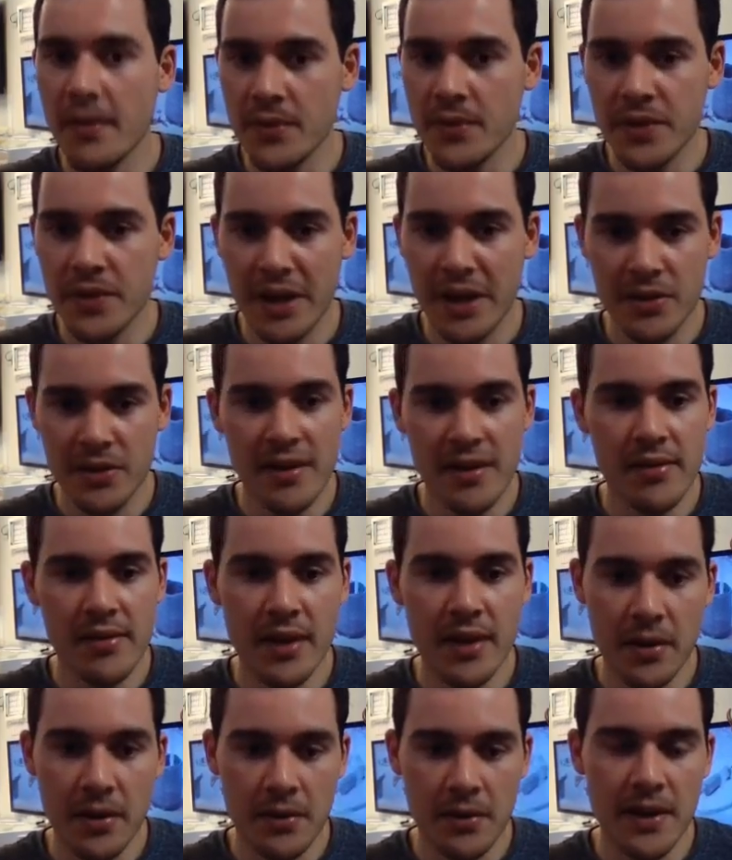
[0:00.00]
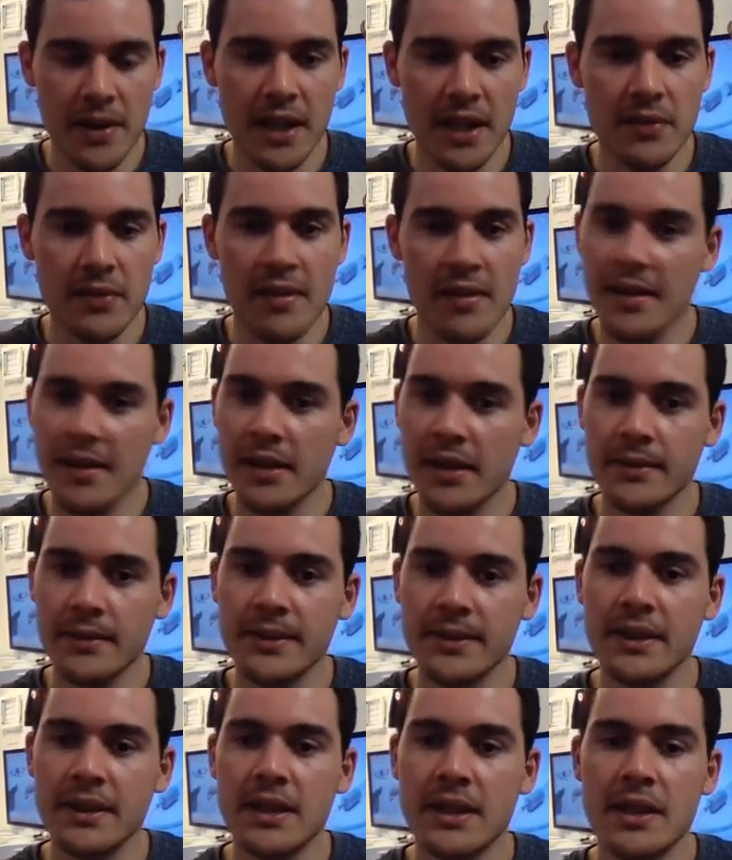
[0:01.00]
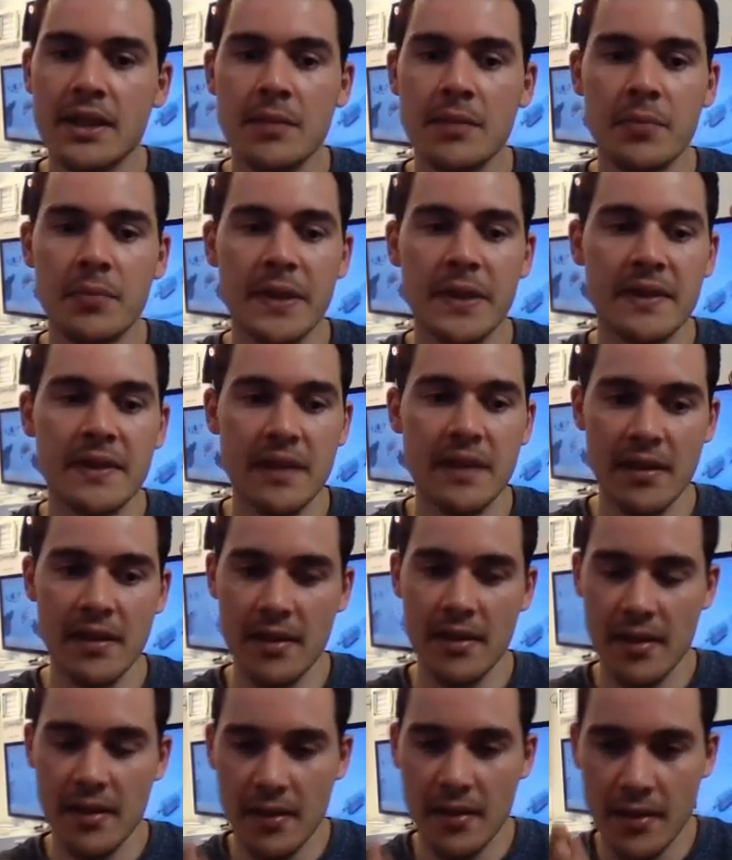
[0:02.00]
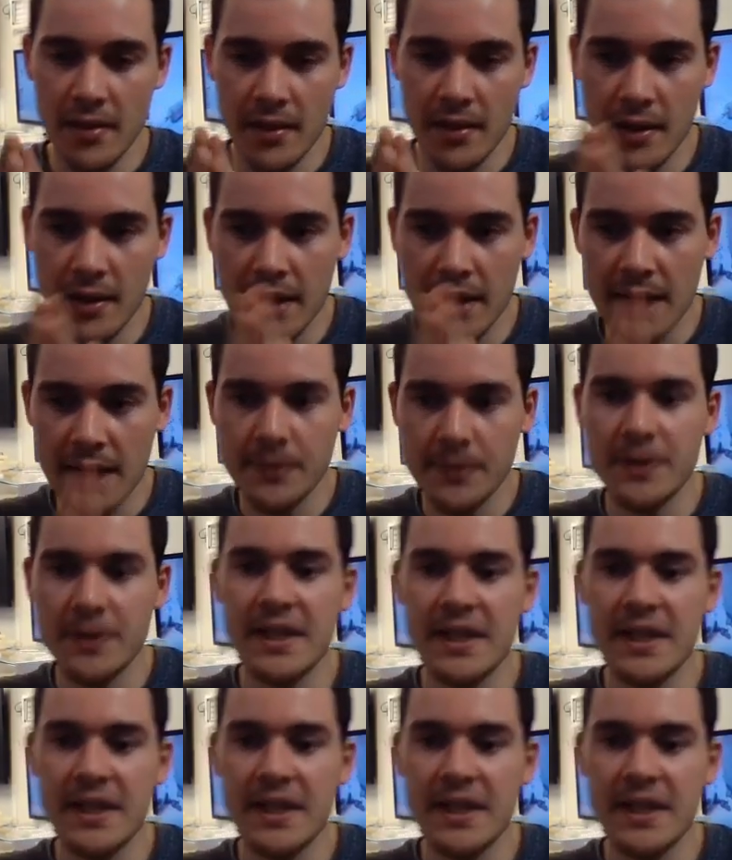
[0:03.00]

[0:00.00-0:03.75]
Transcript: I think you can explore all sorts of trajectories you can create yourself,